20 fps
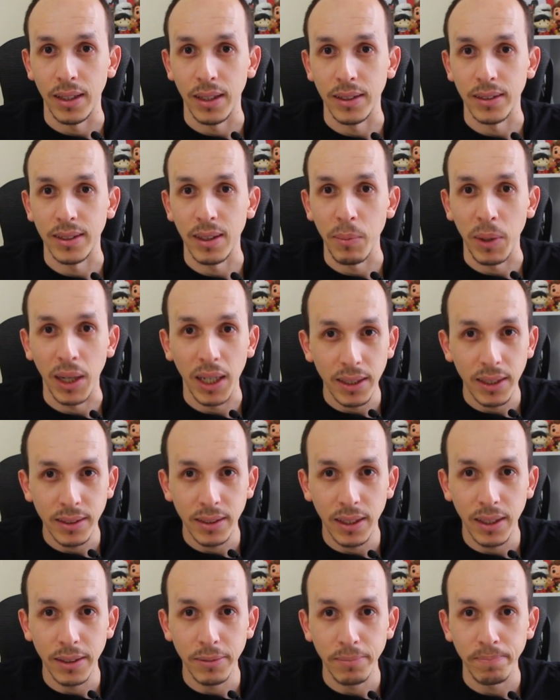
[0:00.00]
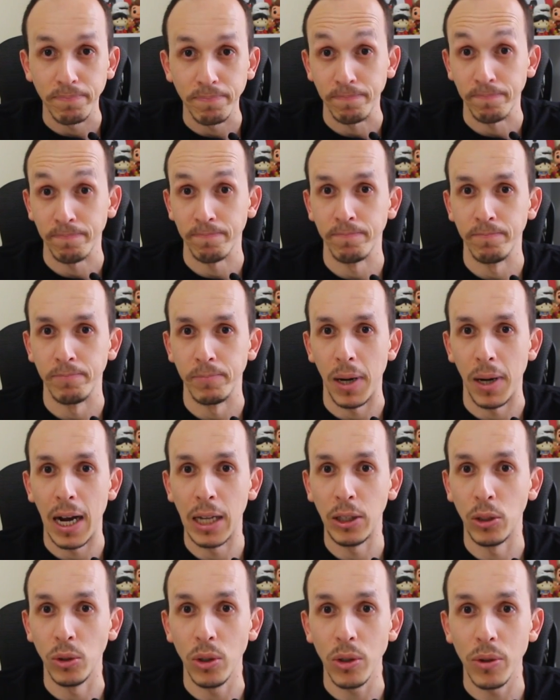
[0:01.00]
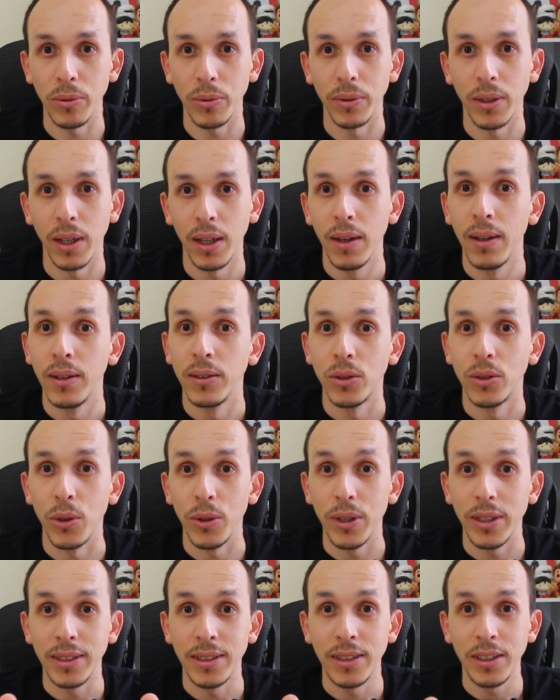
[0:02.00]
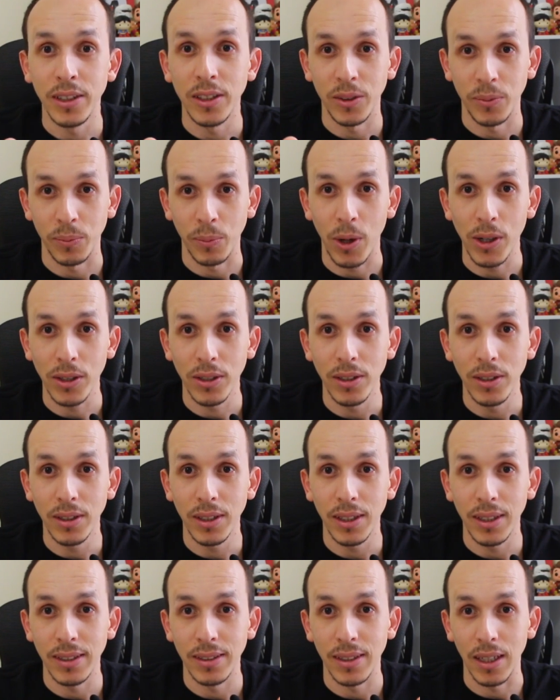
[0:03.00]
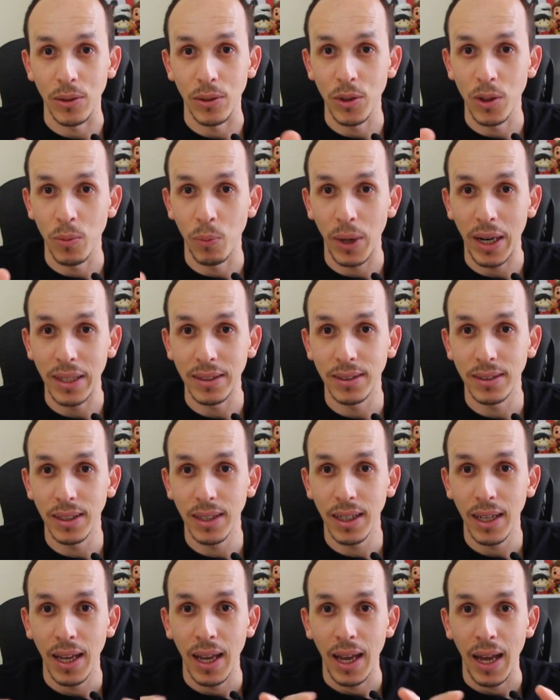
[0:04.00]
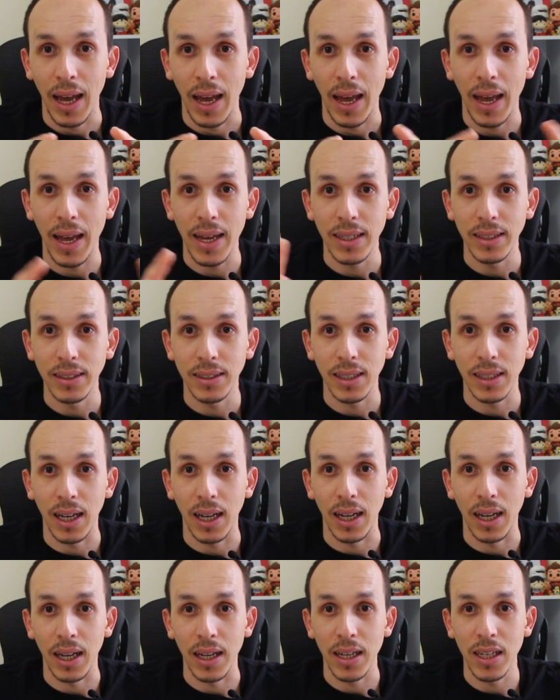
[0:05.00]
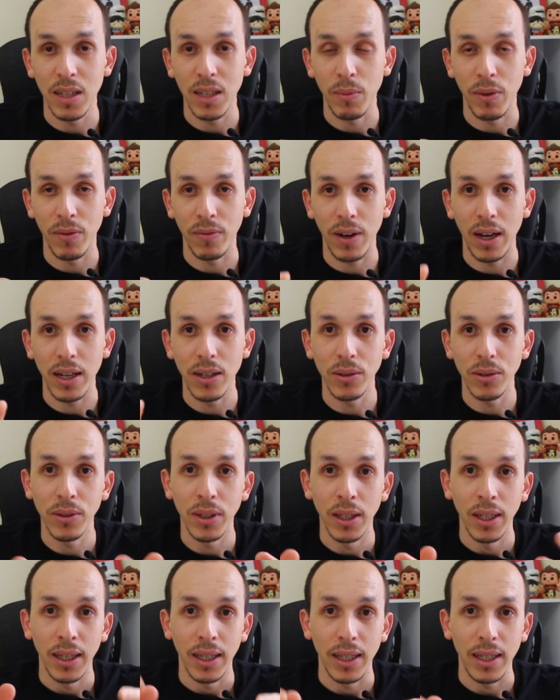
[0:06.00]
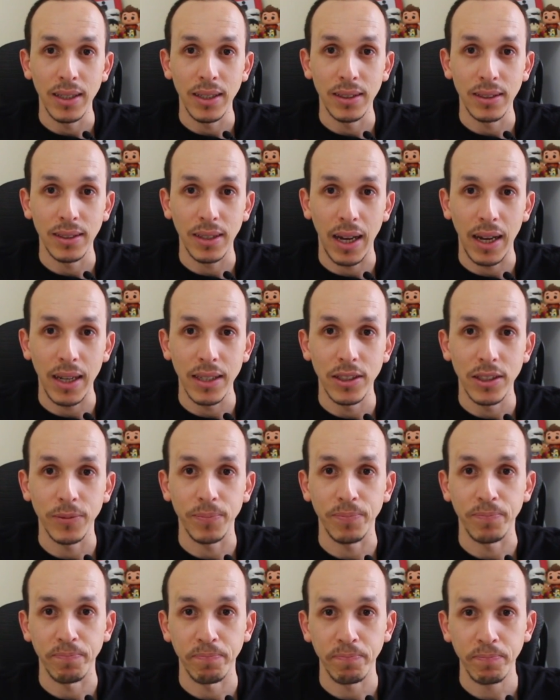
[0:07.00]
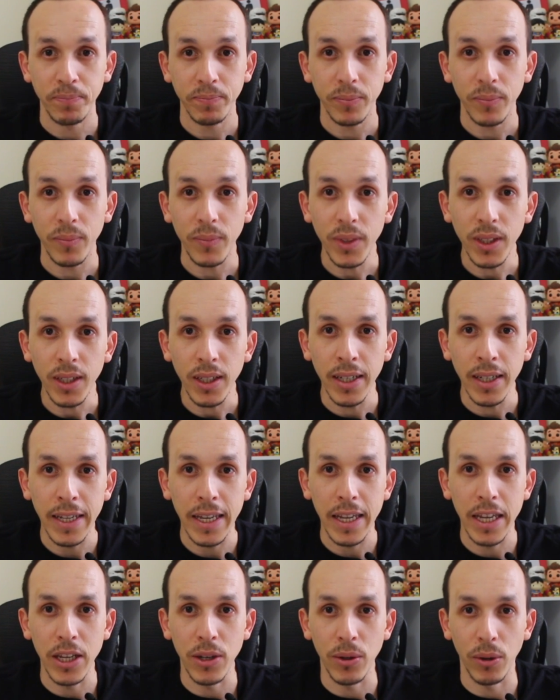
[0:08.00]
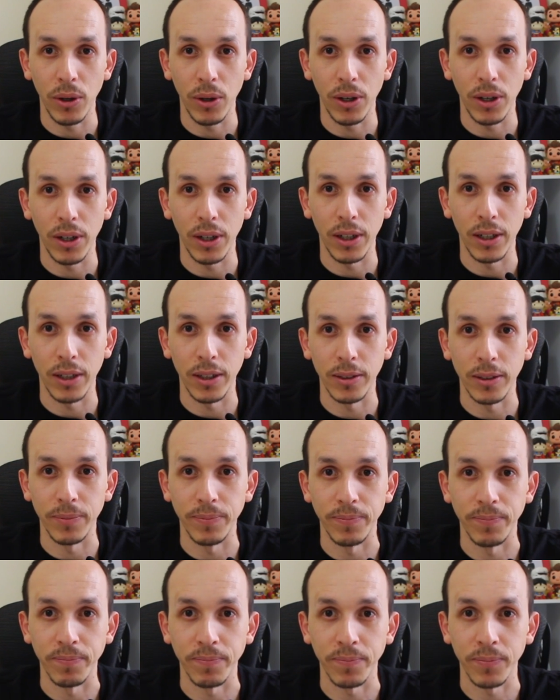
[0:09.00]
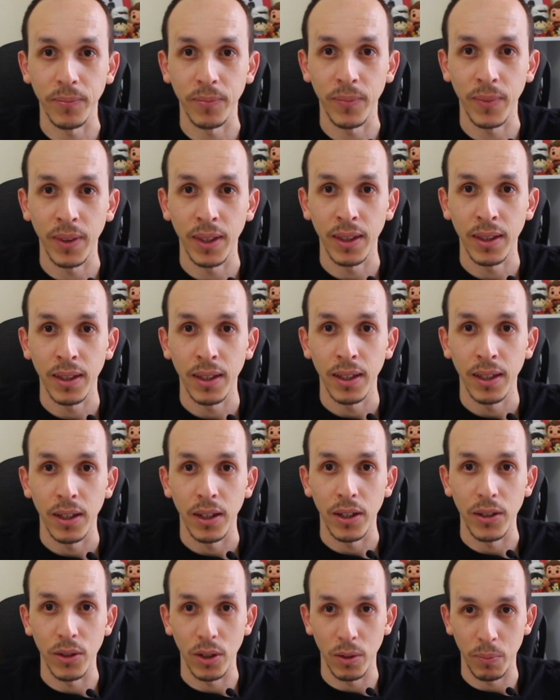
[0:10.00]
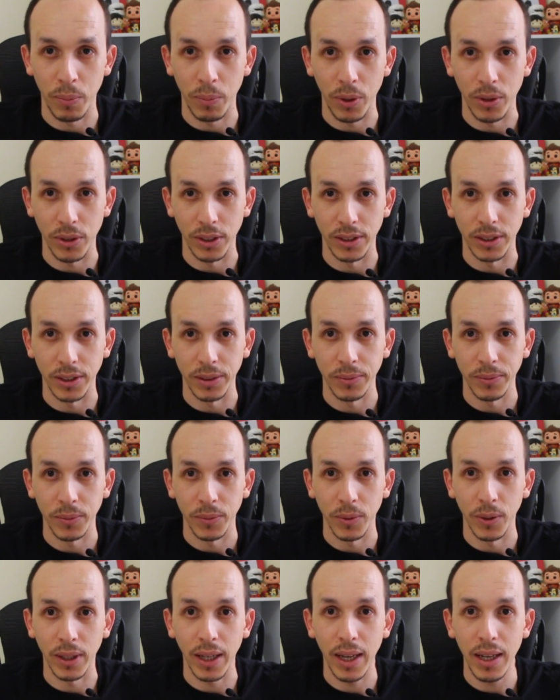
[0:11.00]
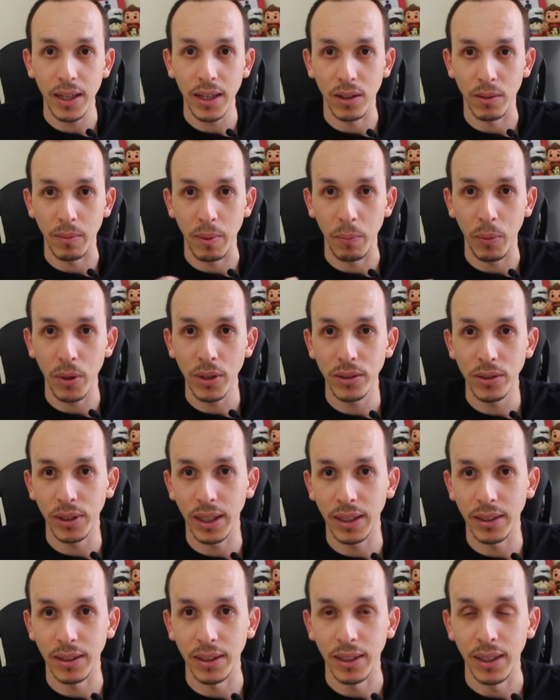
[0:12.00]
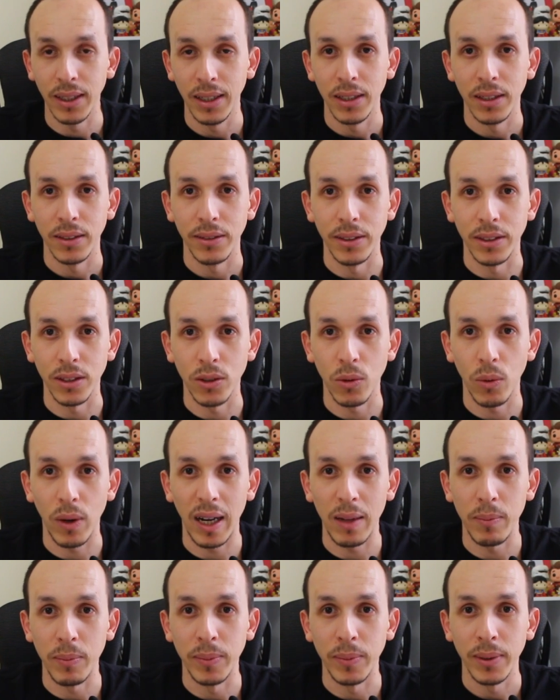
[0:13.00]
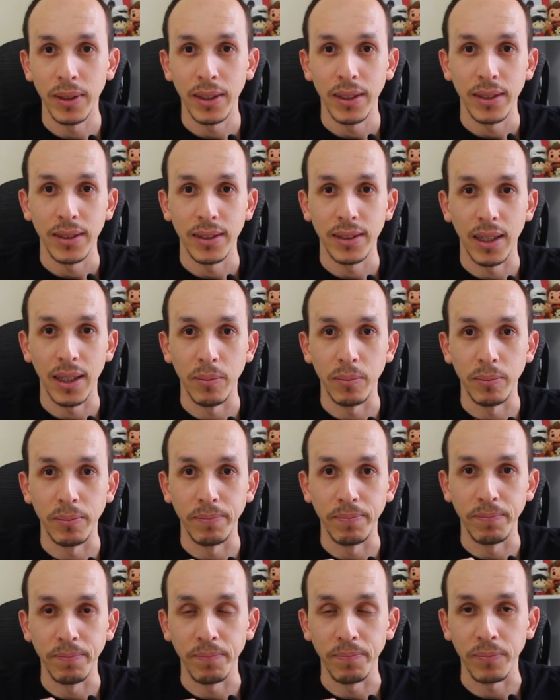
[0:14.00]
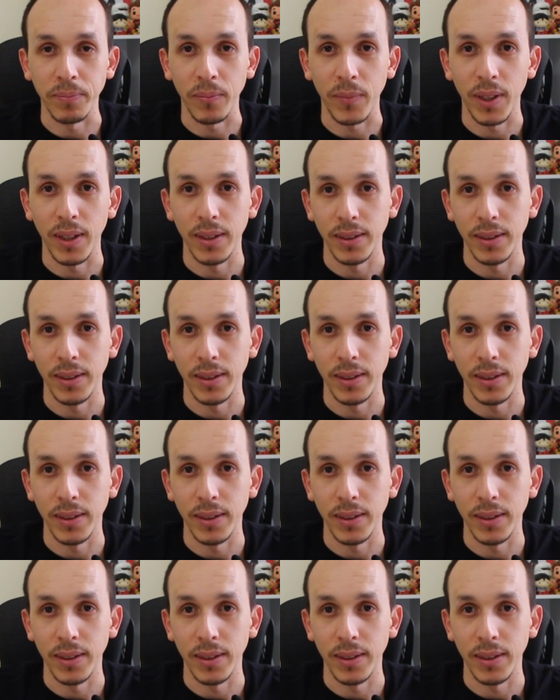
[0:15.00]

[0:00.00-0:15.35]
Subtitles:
some cluster, I don't know. So this is important, is a good practice, has a README file inside in your project. Okay, your main project, you can describe some,